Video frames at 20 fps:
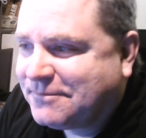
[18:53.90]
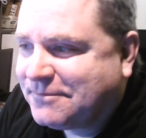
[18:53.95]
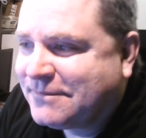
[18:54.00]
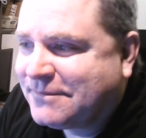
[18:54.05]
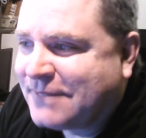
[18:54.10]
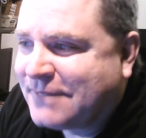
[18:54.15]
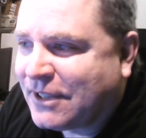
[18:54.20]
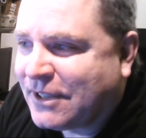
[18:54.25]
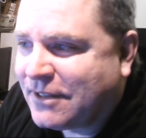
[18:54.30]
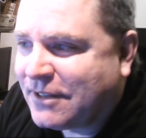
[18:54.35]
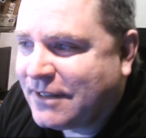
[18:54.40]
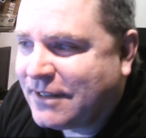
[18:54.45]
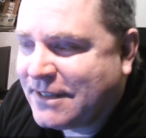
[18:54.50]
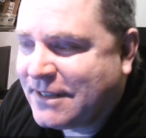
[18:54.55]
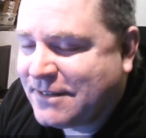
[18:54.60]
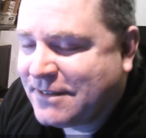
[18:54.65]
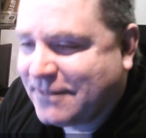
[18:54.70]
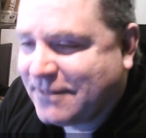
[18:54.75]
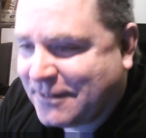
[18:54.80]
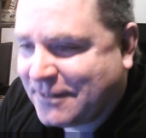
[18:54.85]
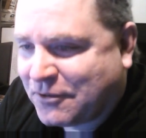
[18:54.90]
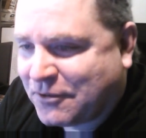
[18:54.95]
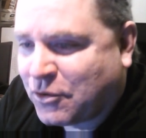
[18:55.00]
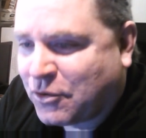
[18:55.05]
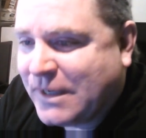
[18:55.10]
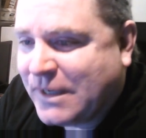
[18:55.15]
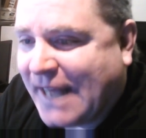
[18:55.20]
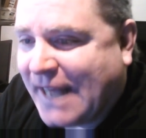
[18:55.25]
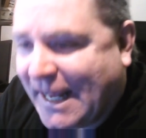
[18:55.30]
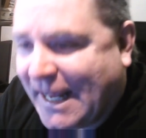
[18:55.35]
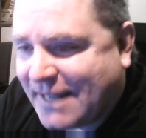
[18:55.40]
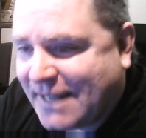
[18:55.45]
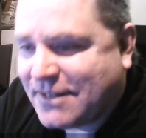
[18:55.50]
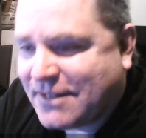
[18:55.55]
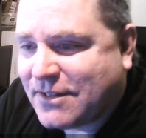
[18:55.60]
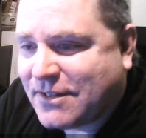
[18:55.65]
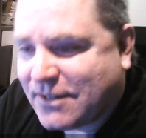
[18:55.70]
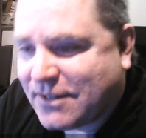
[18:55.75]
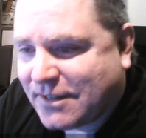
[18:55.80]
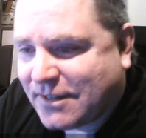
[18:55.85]
You know, it
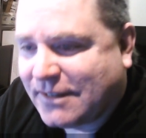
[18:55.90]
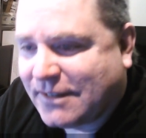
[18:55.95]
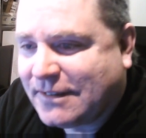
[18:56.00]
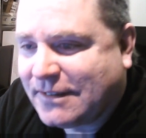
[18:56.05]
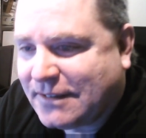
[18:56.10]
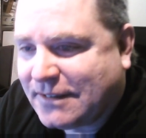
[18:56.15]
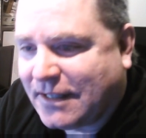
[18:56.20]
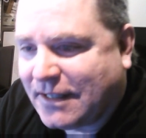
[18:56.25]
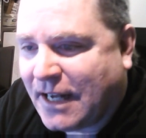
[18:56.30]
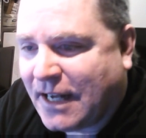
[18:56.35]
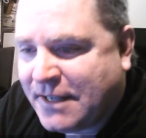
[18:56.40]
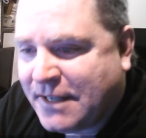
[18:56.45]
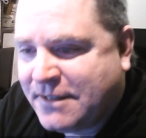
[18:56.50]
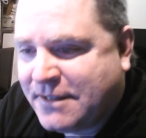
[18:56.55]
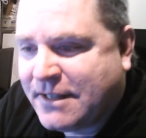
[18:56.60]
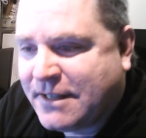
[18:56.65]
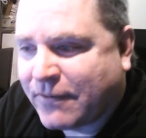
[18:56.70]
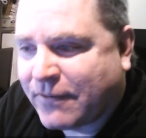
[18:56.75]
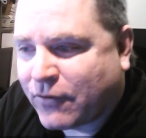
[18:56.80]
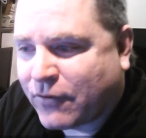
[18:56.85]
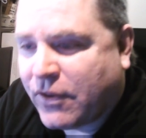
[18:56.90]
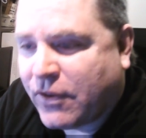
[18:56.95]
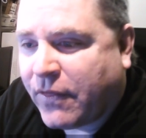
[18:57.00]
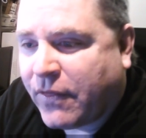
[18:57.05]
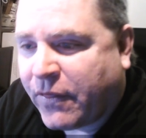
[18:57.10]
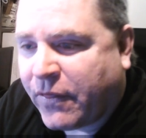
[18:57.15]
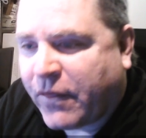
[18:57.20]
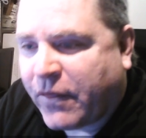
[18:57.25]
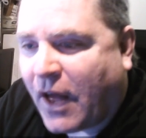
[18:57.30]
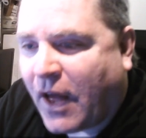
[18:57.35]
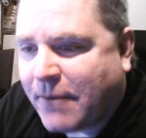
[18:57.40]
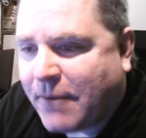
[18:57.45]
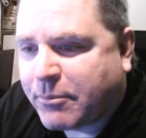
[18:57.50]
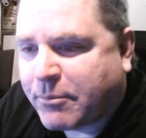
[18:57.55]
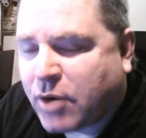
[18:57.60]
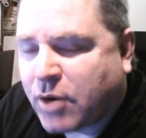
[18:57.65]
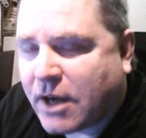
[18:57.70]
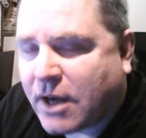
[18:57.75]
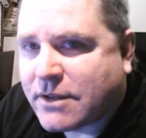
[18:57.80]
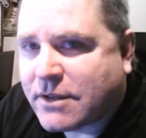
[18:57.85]
creates a different thought
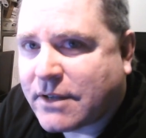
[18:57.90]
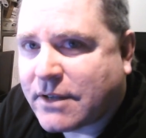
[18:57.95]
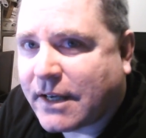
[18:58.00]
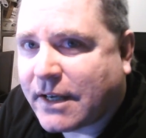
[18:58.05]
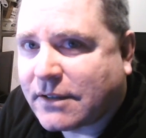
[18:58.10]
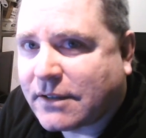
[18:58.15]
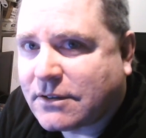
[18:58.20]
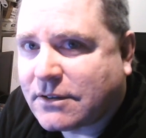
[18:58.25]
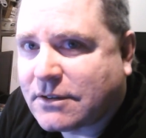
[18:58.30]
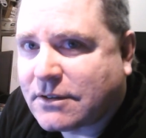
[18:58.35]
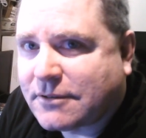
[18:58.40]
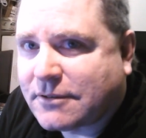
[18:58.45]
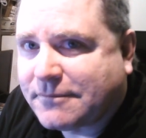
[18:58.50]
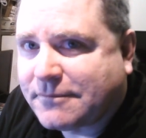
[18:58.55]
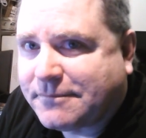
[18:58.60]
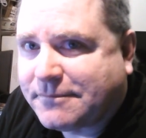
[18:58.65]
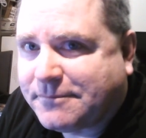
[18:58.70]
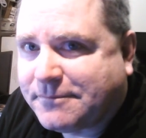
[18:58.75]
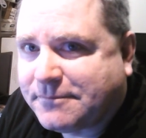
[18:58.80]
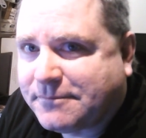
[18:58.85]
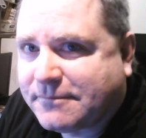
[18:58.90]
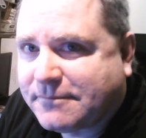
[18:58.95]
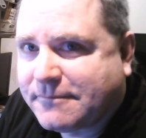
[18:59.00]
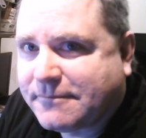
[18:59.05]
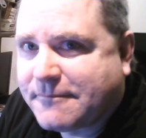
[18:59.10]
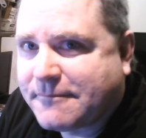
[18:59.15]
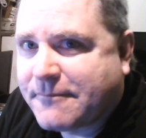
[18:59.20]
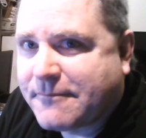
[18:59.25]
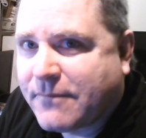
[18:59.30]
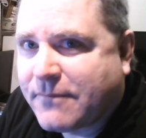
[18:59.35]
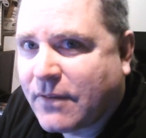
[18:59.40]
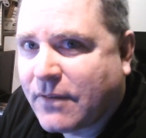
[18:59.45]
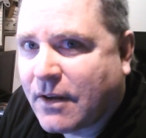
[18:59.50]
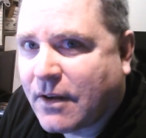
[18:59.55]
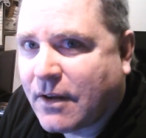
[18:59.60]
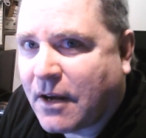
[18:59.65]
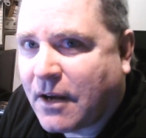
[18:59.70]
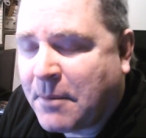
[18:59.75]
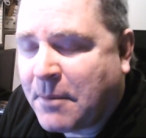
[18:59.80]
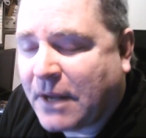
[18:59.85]
process
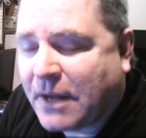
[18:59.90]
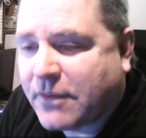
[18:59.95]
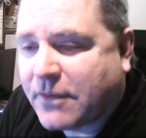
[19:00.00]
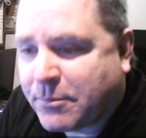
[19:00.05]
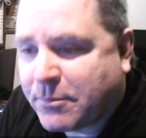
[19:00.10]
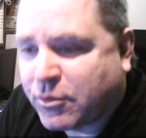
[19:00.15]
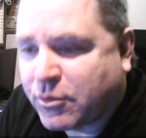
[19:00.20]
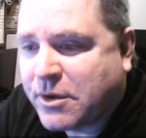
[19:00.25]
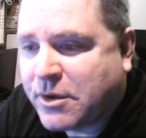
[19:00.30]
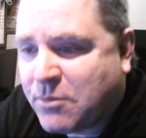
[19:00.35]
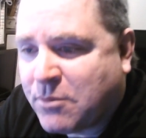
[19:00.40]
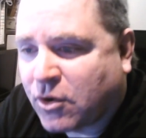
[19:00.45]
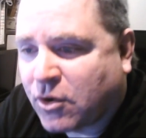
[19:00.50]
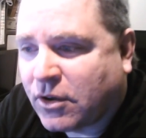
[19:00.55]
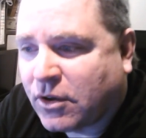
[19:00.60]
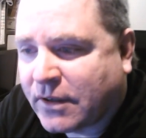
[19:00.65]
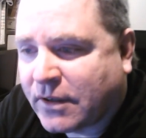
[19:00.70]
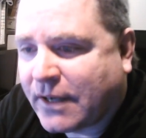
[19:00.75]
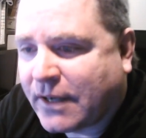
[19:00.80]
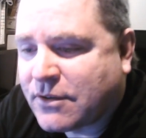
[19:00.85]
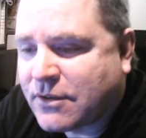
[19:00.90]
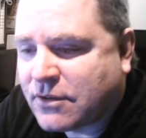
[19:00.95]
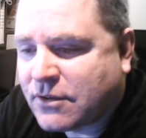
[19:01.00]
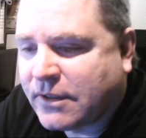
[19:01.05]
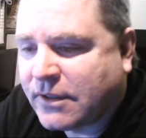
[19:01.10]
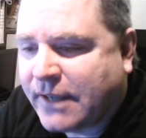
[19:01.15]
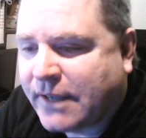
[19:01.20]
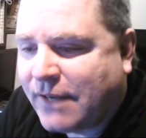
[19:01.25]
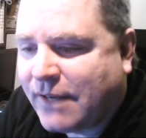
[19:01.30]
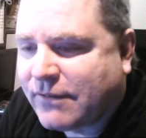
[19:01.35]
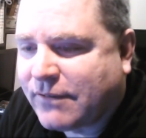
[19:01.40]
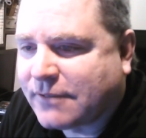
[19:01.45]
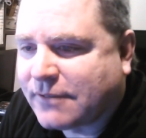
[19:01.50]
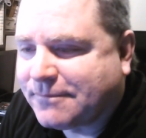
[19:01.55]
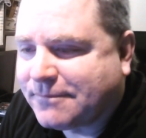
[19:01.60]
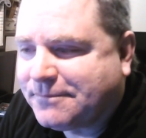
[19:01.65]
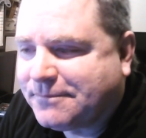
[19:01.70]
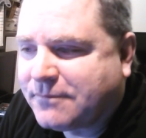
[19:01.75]
about the premortal council in heaven.